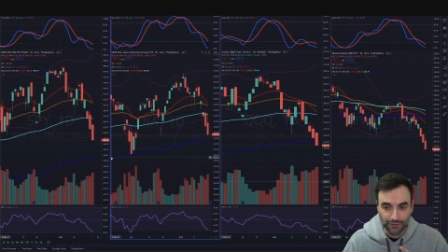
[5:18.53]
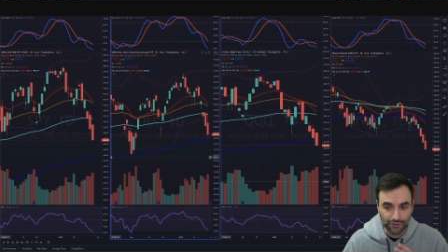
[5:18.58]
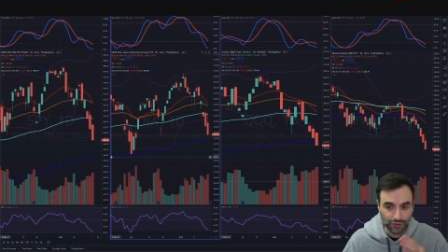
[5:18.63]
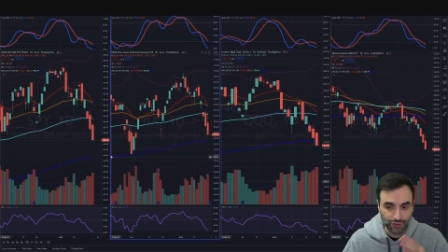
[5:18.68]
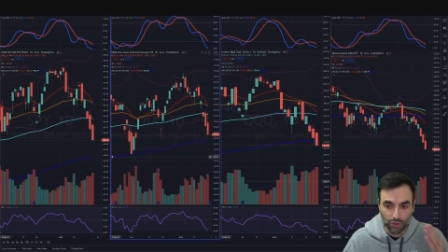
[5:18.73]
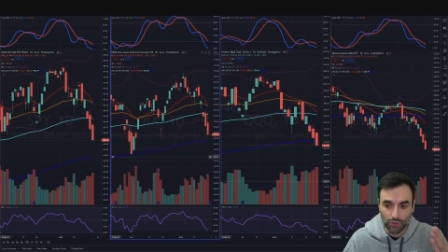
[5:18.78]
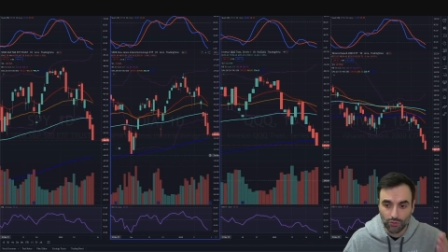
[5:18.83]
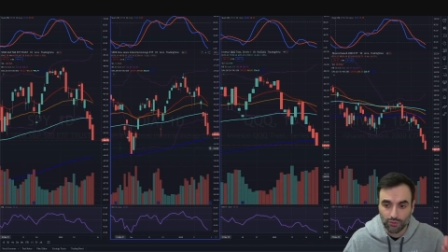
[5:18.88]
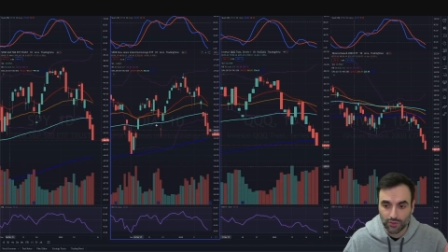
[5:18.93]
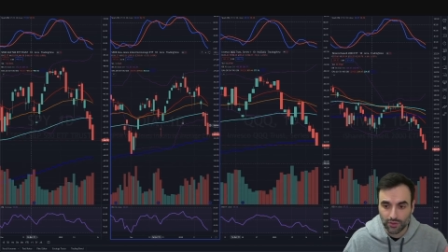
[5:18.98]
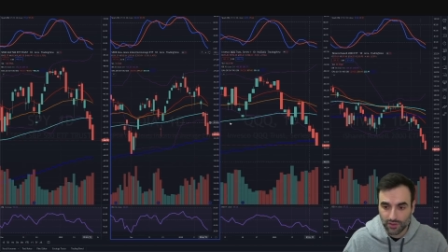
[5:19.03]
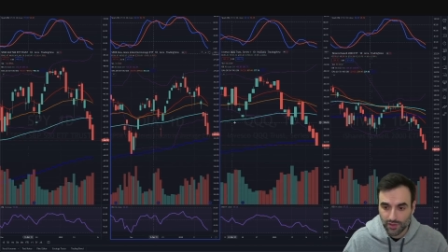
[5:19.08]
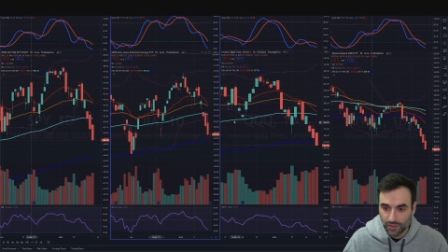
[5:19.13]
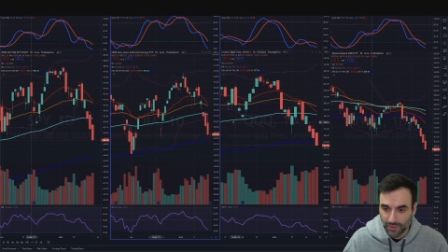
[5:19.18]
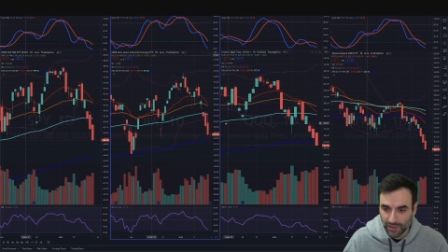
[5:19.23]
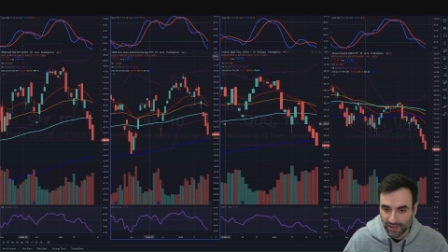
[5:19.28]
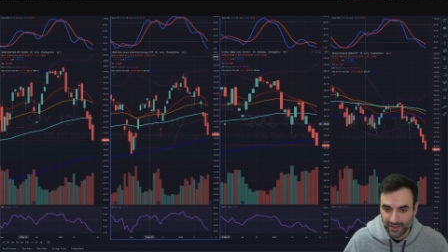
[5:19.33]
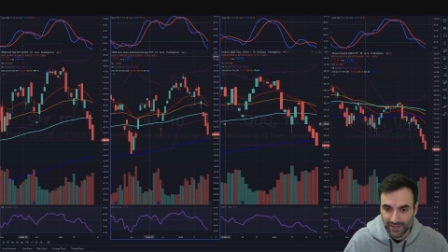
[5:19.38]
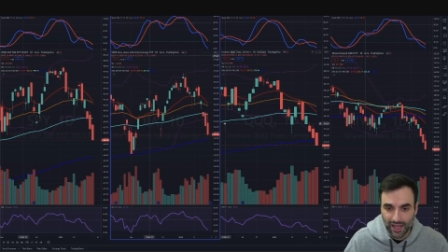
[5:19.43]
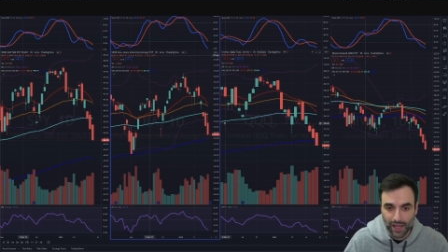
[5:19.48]
I've shown
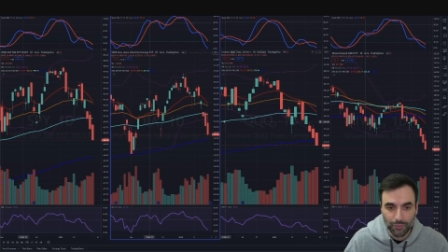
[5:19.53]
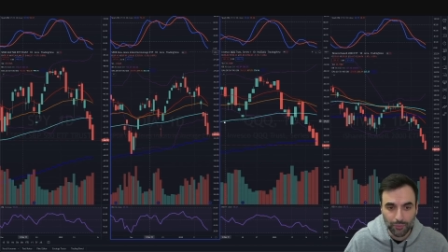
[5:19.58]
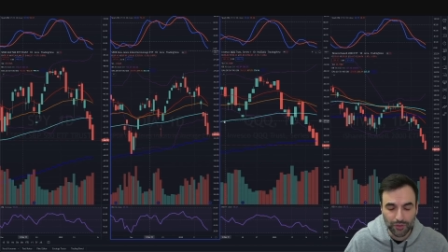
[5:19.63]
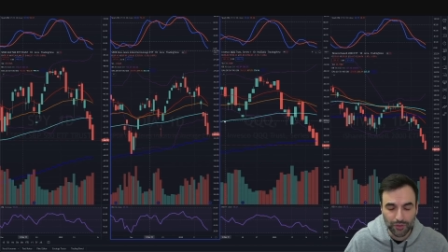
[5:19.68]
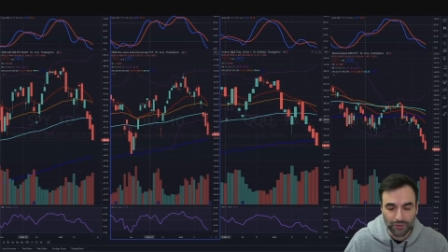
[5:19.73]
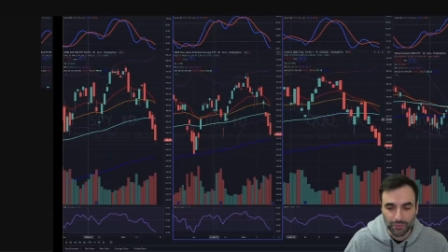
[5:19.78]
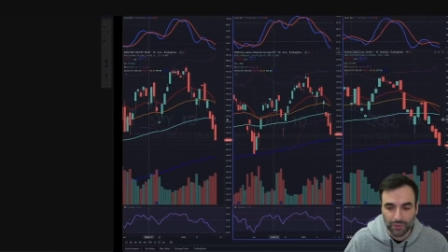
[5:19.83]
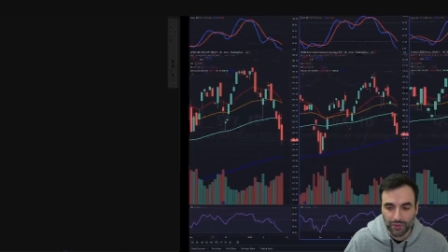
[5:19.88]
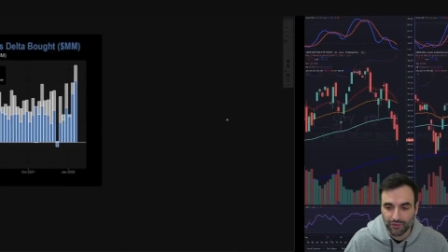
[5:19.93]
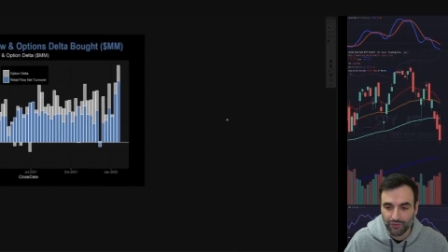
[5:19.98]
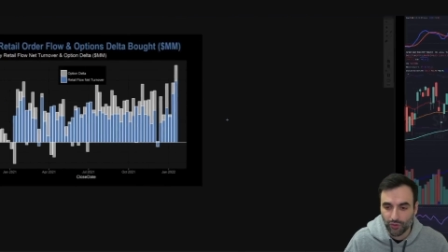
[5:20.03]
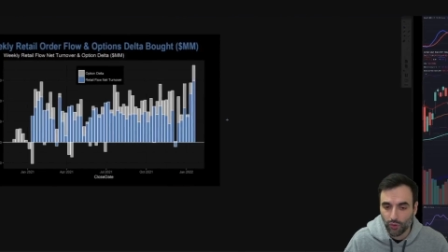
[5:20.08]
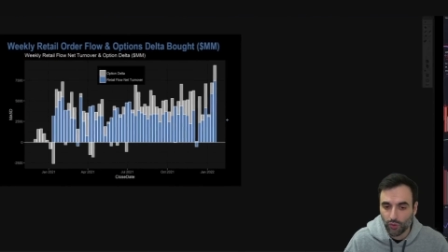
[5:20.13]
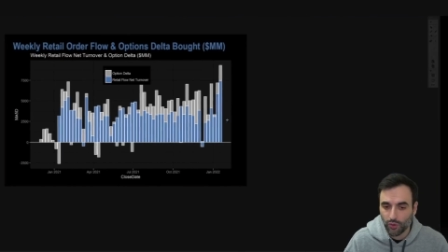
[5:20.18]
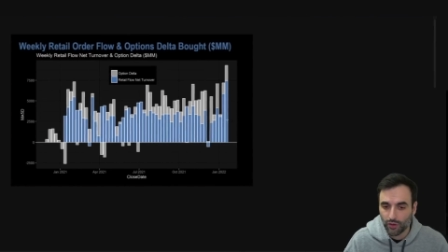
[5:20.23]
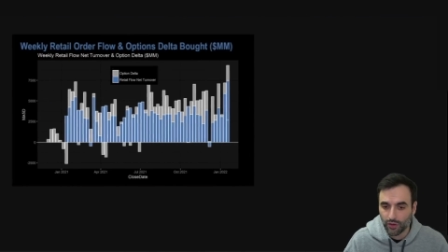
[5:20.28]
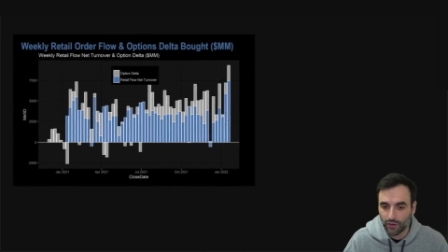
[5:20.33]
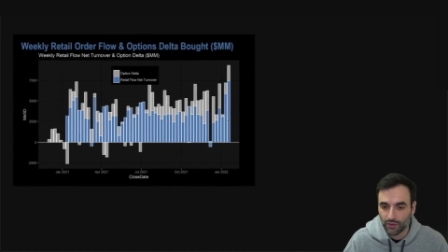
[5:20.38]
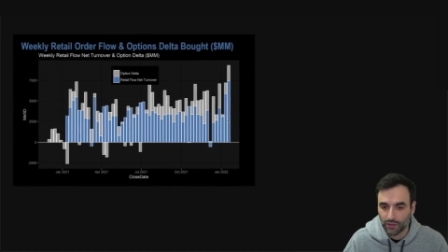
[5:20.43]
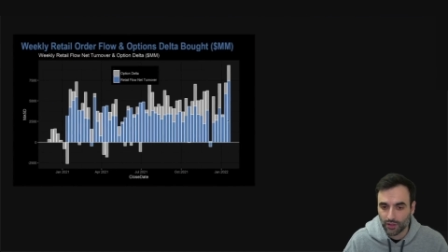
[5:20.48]
some examples
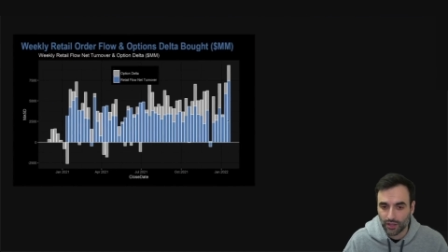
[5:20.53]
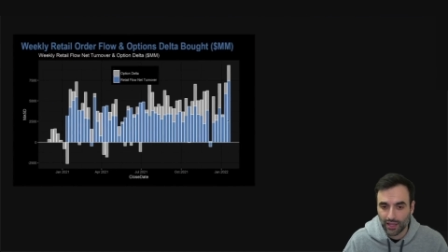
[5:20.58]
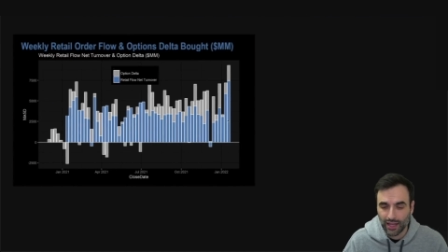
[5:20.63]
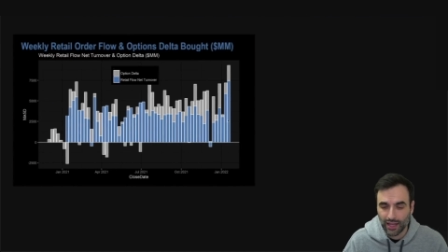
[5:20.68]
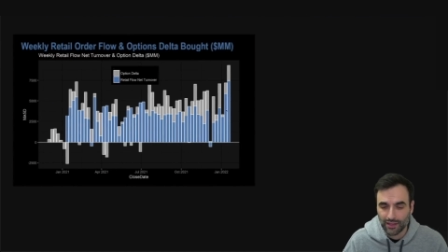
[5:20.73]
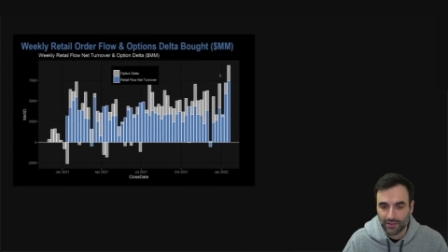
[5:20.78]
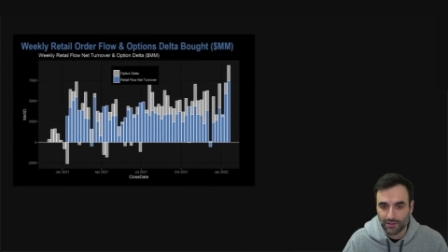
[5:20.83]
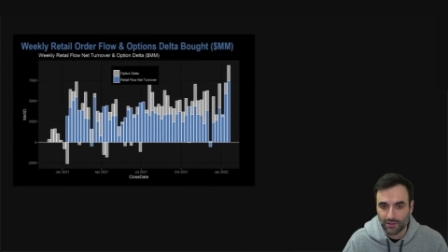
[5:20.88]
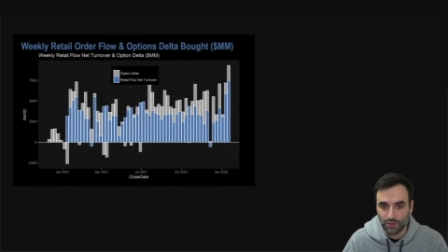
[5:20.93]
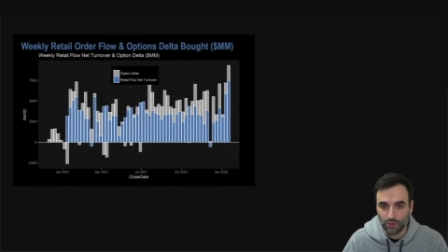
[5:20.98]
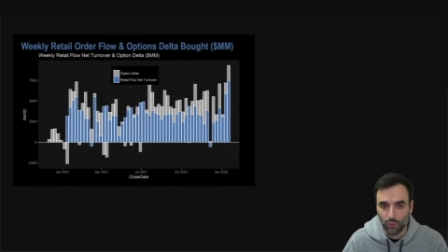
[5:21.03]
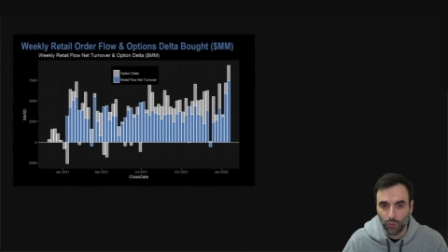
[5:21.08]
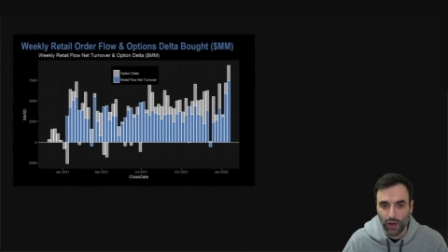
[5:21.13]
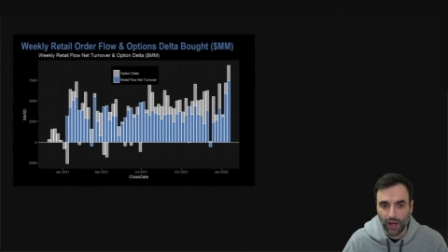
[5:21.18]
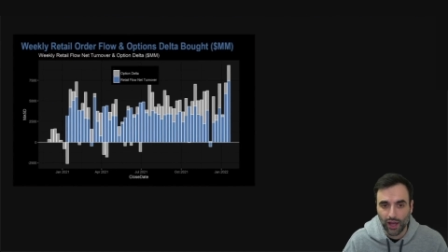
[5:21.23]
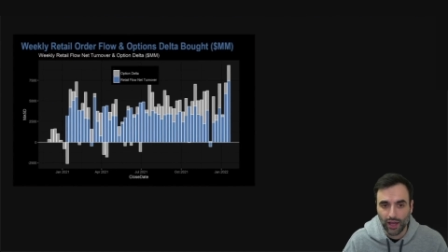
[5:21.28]
before in the last little